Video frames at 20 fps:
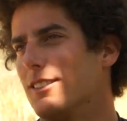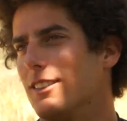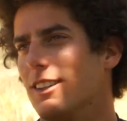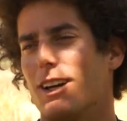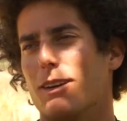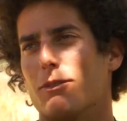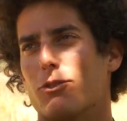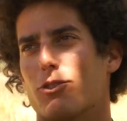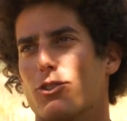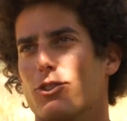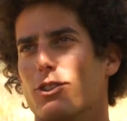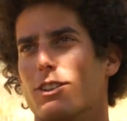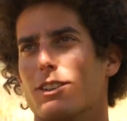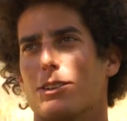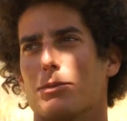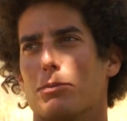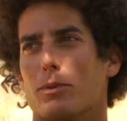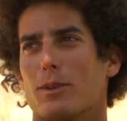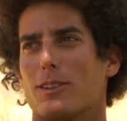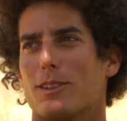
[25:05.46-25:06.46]
Yeah, I'm sure it's
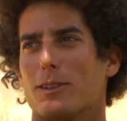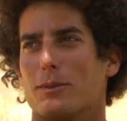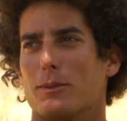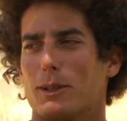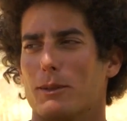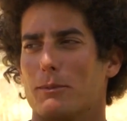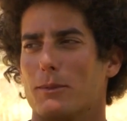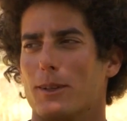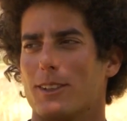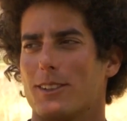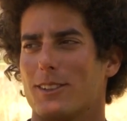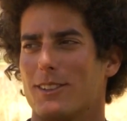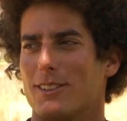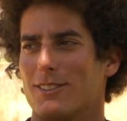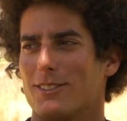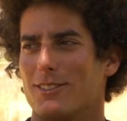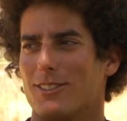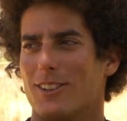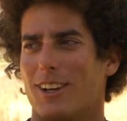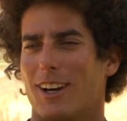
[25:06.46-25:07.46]
possible, but
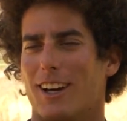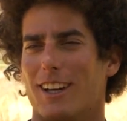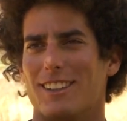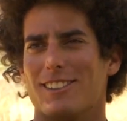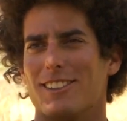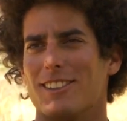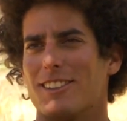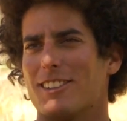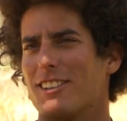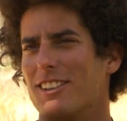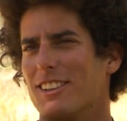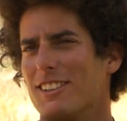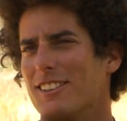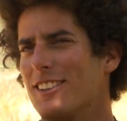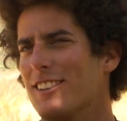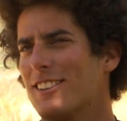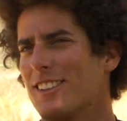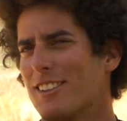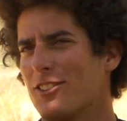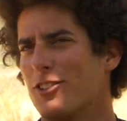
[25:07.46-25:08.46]
is
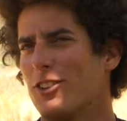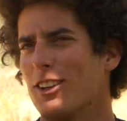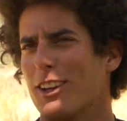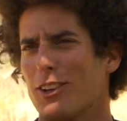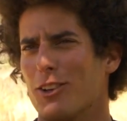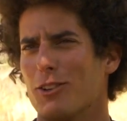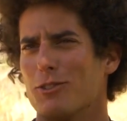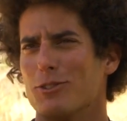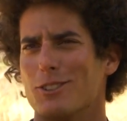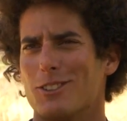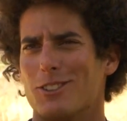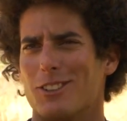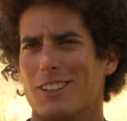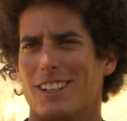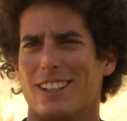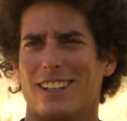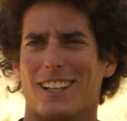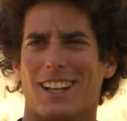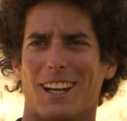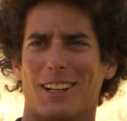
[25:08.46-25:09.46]
it a trick you would
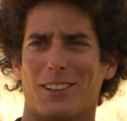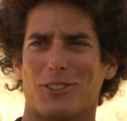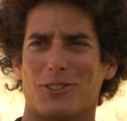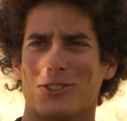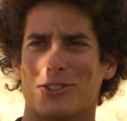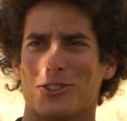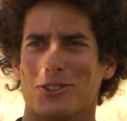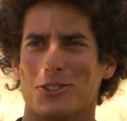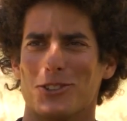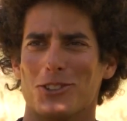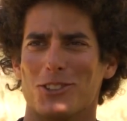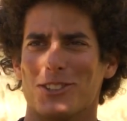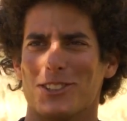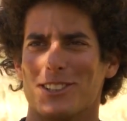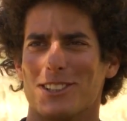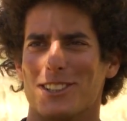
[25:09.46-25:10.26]
really like to do?